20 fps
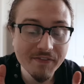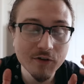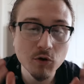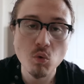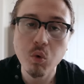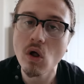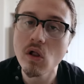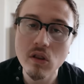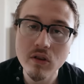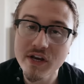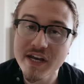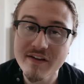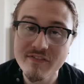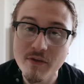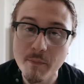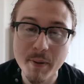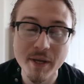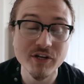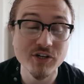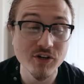and the quality of
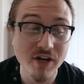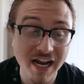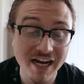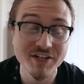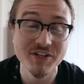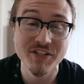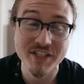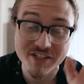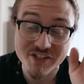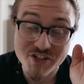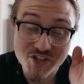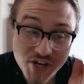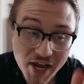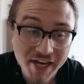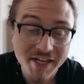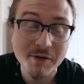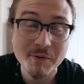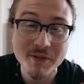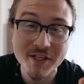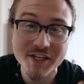the picture actually
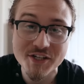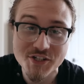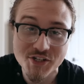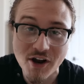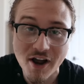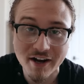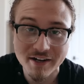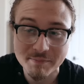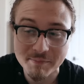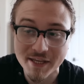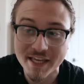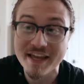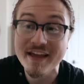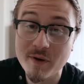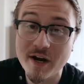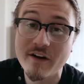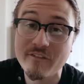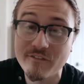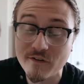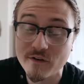genuinely shocked me
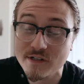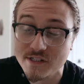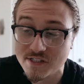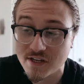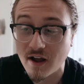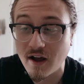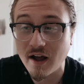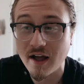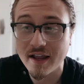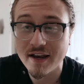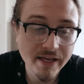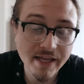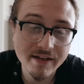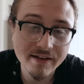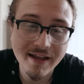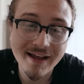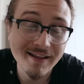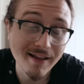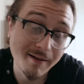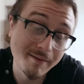when I first saw it.
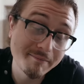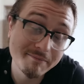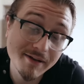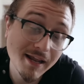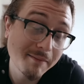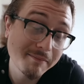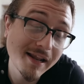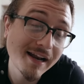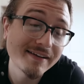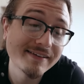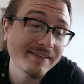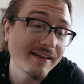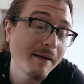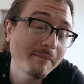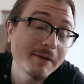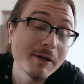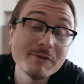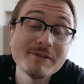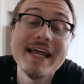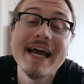And I'm, I'm not,
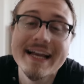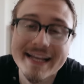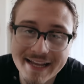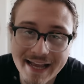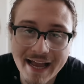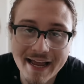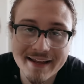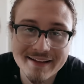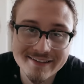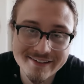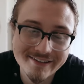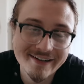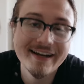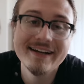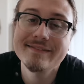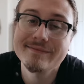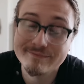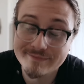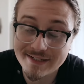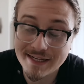I'm no tech guy, all
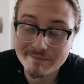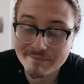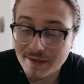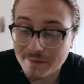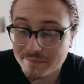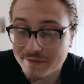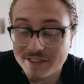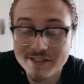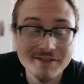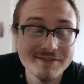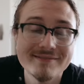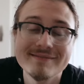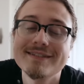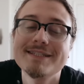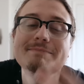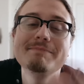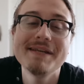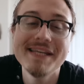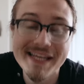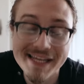right? I'm, I'm just
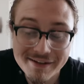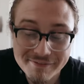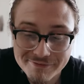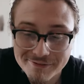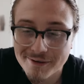speaking